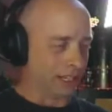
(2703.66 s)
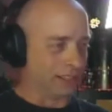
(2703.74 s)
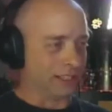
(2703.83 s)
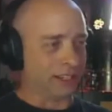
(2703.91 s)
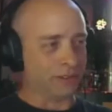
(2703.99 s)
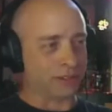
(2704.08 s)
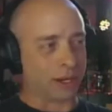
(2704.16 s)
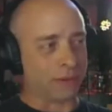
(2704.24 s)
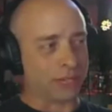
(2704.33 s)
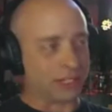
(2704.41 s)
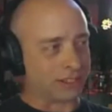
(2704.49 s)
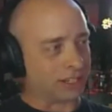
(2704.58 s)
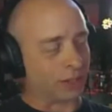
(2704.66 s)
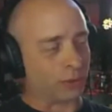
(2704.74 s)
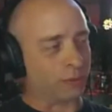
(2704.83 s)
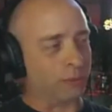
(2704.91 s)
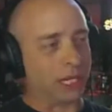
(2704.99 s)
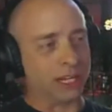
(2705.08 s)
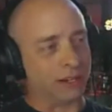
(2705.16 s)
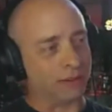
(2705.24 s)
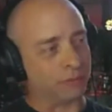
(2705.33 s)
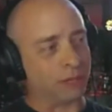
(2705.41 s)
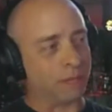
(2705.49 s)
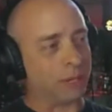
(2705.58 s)
something that stuck with me and I
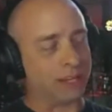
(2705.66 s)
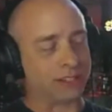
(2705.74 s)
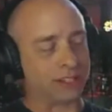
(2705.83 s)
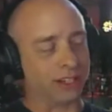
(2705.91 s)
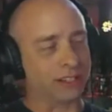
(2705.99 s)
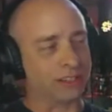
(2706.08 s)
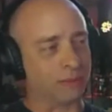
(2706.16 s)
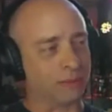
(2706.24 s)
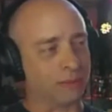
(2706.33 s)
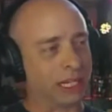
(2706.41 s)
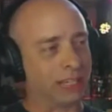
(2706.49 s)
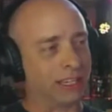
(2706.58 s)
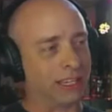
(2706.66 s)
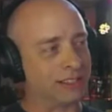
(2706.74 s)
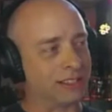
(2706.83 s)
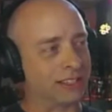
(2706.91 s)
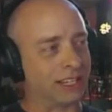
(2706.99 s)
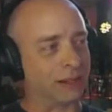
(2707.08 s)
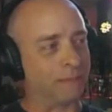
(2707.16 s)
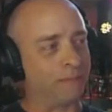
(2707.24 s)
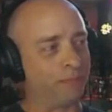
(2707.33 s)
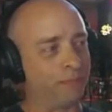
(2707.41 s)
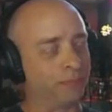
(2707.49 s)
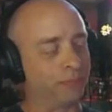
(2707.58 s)
passed on to my kids is like
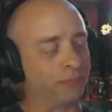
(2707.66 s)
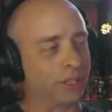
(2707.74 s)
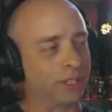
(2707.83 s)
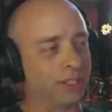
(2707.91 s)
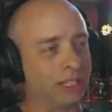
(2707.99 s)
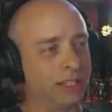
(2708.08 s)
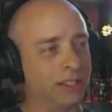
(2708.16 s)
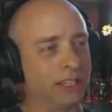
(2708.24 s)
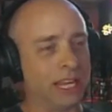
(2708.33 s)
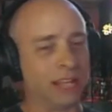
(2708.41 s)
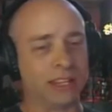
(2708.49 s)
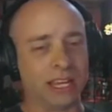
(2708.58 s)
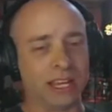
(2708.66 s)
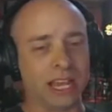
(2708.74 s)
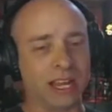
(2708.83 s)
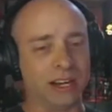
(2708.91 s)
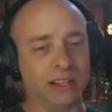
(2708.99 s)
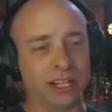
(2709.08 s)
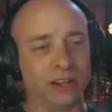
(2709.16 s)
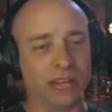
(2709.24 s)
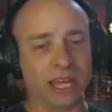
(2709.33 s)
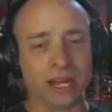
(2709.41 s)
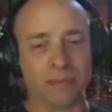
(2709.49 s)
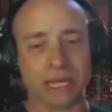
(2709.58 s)
they had a
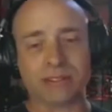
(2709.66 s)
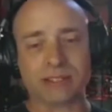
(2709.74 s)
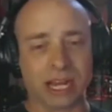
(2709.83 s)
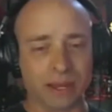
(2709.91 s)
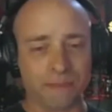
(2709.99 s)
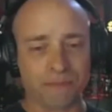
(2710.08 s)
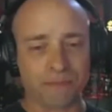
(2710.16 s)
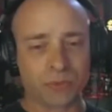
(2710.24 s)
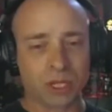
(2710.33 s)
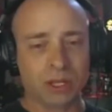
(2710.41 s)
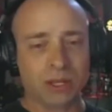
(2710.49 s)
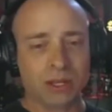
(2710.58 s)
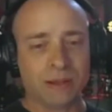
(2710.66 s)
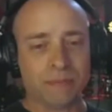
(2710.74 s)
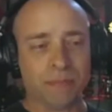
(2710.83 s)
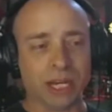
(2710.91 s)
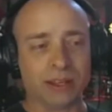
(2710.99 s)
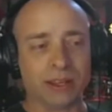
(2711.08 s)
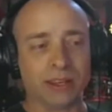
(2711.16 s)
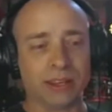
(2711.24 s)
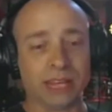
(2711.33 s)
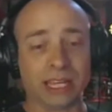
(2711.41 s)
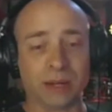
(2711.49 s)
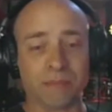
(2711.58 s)
bedtime, but they
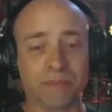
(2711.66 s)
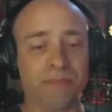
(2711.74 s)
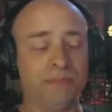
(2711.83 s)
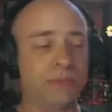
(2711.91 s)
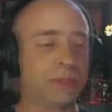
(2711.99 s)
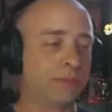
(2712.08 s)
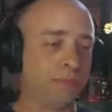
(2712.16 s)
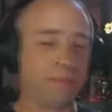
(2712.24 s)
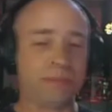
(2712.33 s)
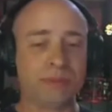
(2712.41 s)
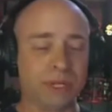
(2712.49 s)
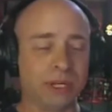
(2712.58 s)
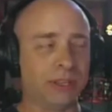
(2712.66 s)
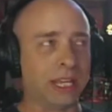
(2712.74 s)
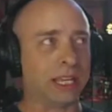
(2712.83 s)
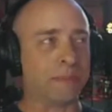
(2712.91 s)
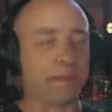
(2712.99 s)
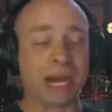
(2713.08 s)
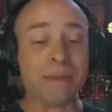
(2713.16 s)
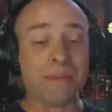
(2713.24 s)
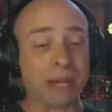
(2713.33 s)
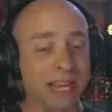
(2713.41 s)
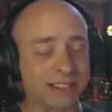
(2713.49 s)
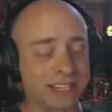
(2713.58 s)
could
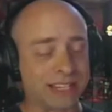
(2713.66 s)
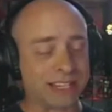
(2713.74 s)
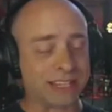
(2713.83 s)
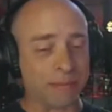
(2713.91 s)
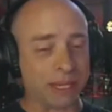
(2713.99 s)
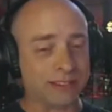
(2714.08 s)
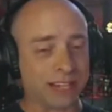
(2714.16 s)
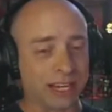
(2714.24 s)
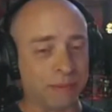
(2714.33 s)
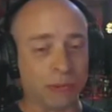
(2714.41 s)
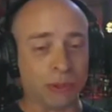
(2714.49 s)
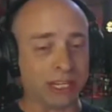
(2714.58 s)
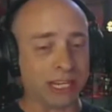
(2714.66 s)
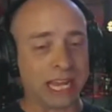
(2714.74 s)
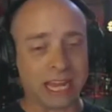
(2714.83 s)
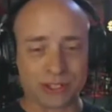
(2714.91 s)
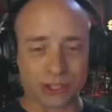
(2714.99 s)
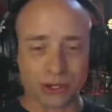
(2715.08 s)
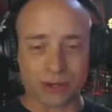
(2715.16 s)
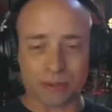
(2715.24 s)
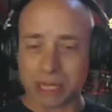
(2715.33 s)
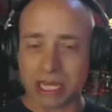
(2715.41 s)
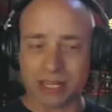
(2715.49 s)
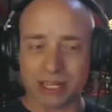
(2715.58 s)
bypass that bedtime. They wouldn't have to go to
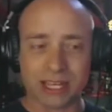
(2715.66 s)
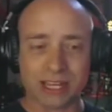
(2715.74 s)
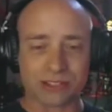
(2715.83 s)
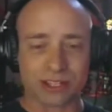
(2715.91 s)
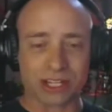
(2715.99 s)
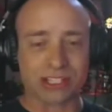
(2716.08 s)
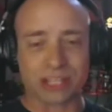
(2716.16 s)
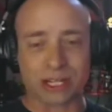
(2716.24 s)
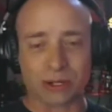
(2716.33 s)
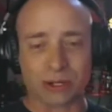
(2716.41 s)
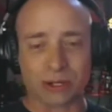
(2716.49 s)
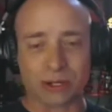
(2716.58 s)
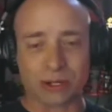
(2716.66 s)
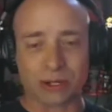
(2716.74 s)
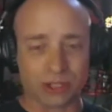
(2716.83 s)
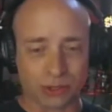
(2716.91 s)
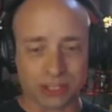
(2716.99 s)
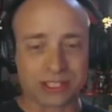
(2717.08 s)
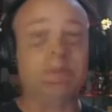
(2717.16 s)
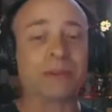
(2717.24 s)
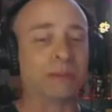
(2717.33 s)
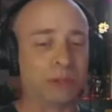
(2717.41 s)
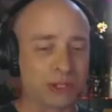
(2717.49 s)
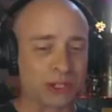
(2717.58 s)
bed as long as they were doing something musical.